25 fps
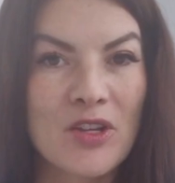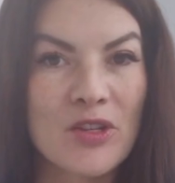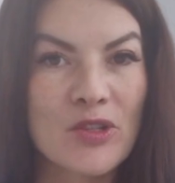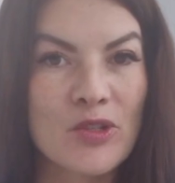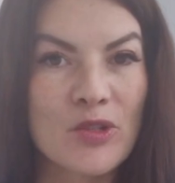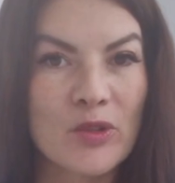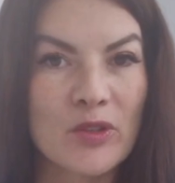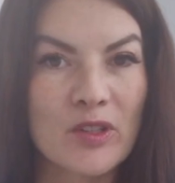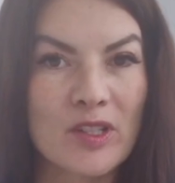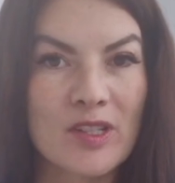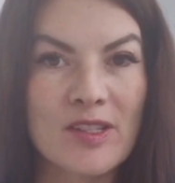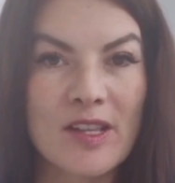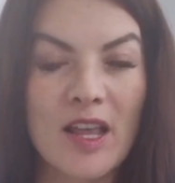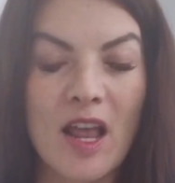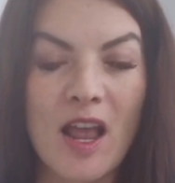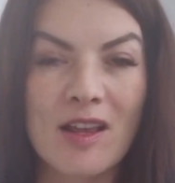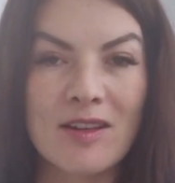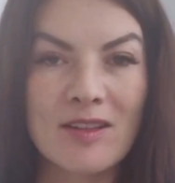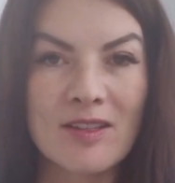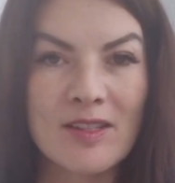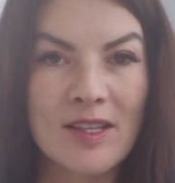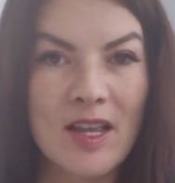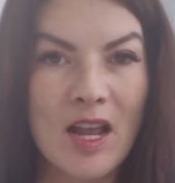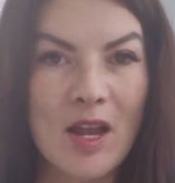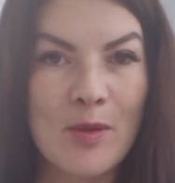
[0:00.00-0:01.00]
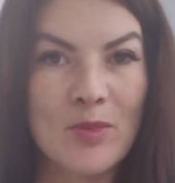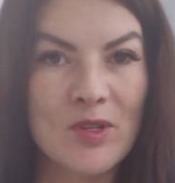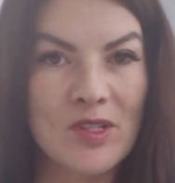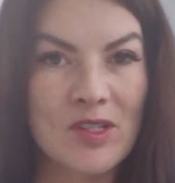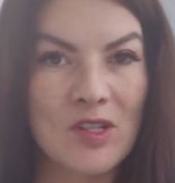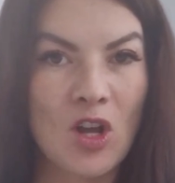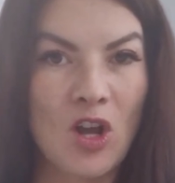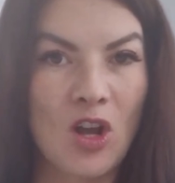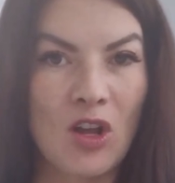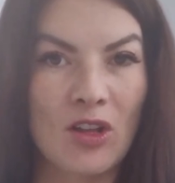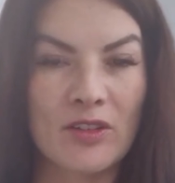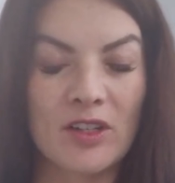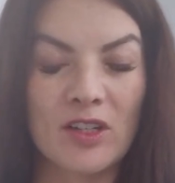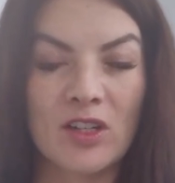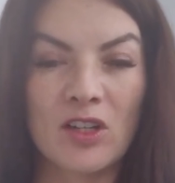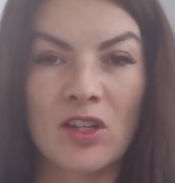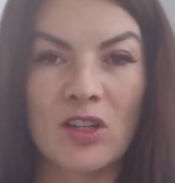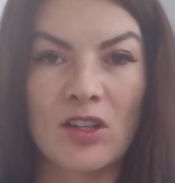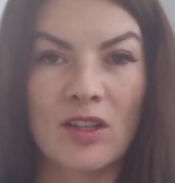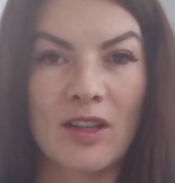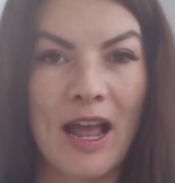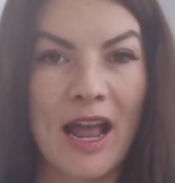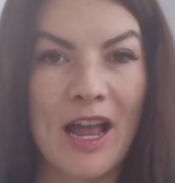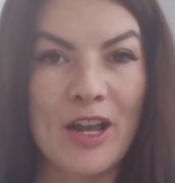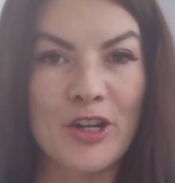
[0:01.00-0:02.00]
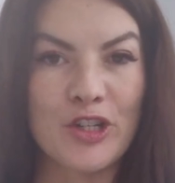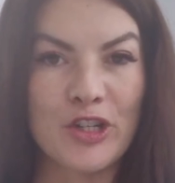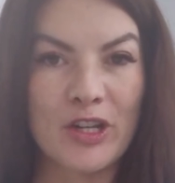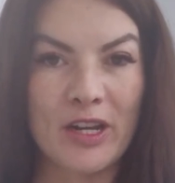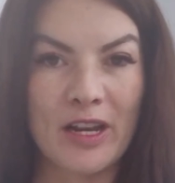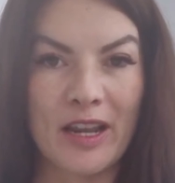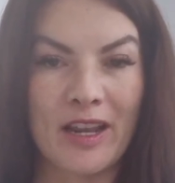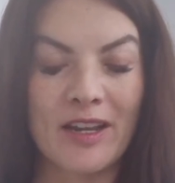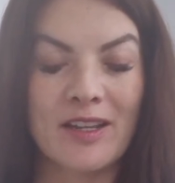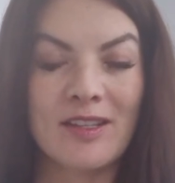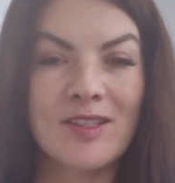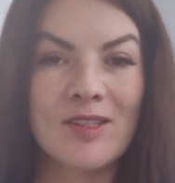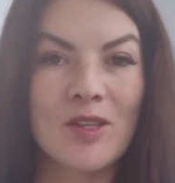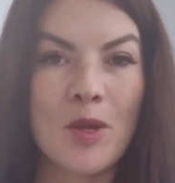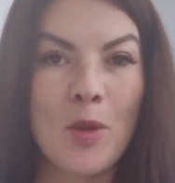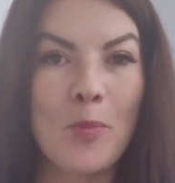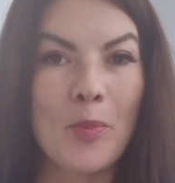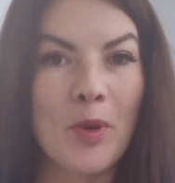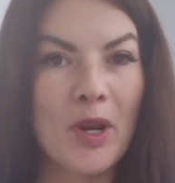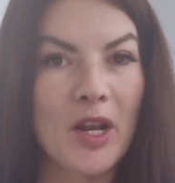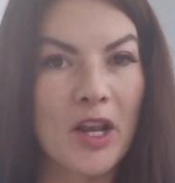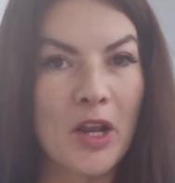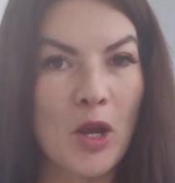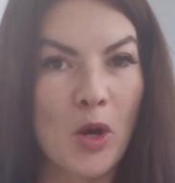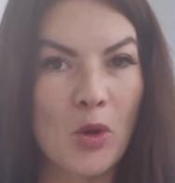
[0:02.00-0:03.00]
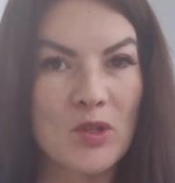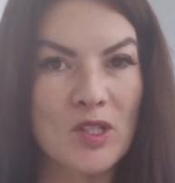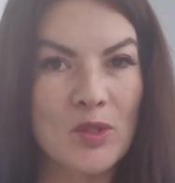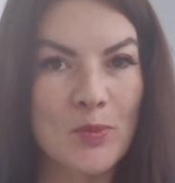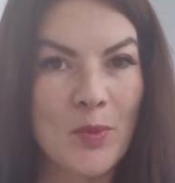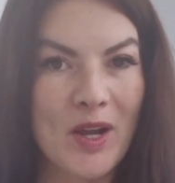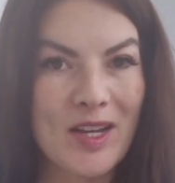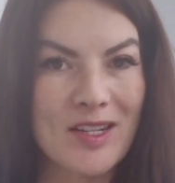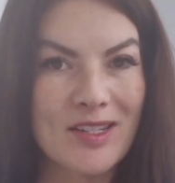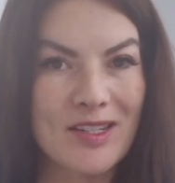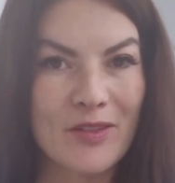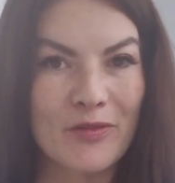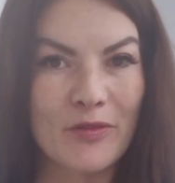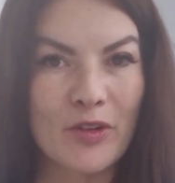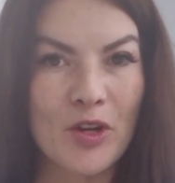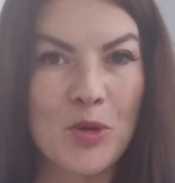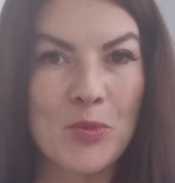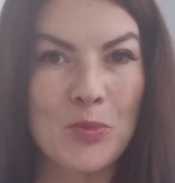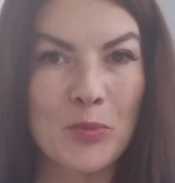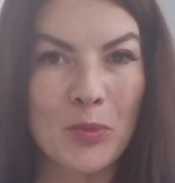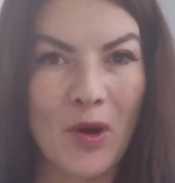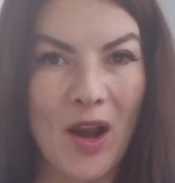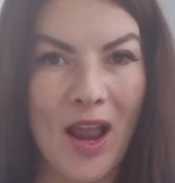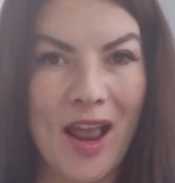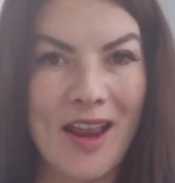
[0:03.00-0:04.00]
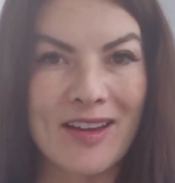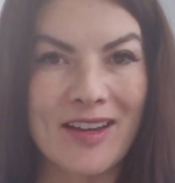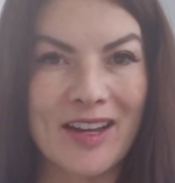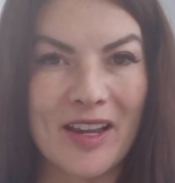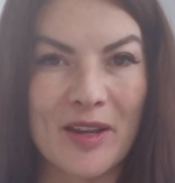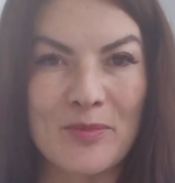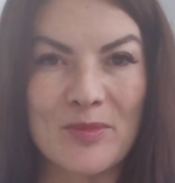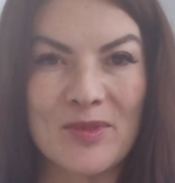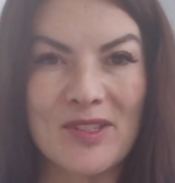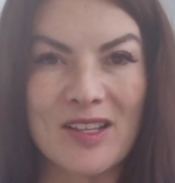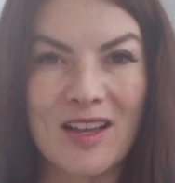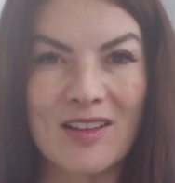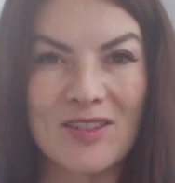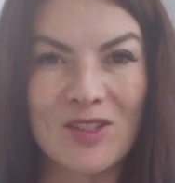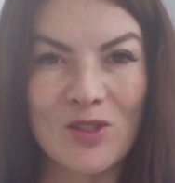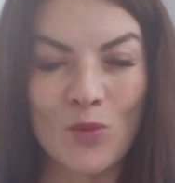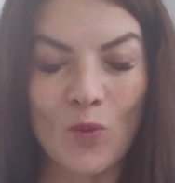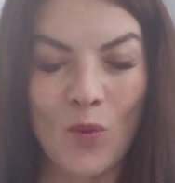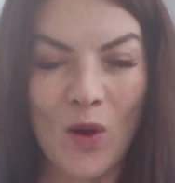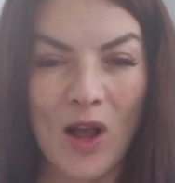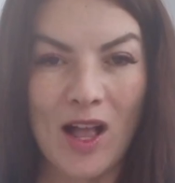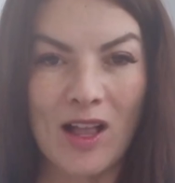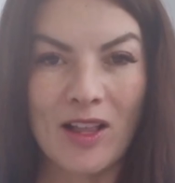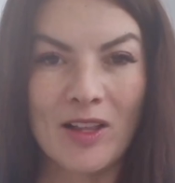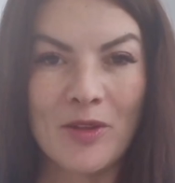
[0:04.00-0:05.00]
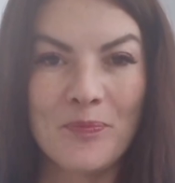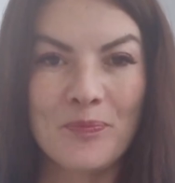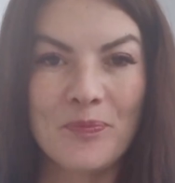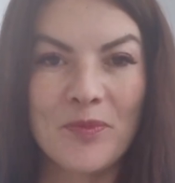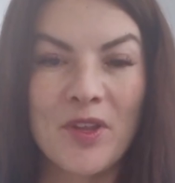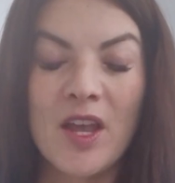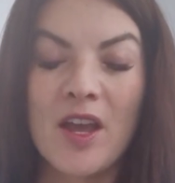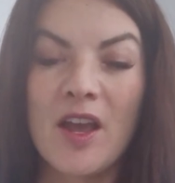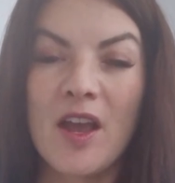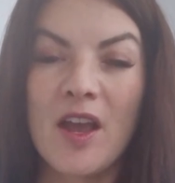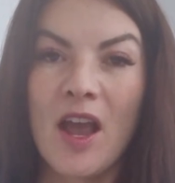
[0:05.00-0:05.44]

So this enzyme is called a collagenase, but it goes by different brand names as well.